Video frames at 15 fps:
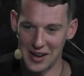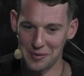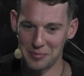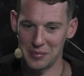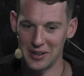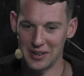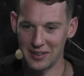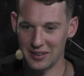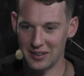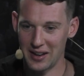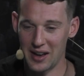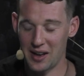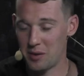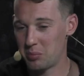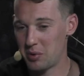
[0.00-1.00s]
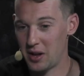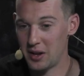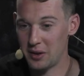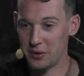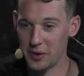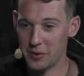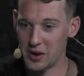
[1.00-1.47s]
that, but yeah, I'll
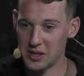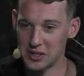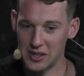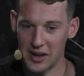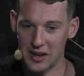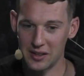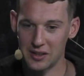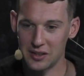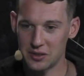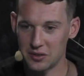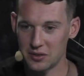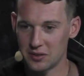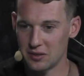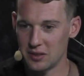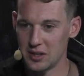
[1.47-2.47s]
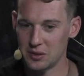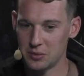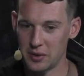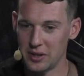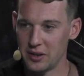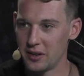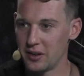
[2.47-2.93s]
probably rewatch that this
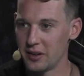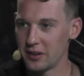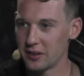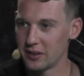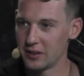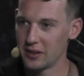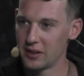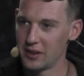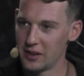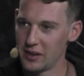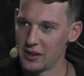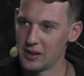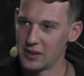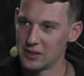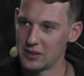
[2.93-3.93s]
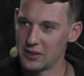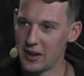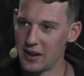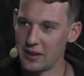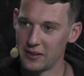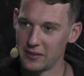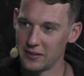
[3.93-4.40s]
winter. So
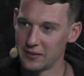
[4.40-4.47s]
yeah.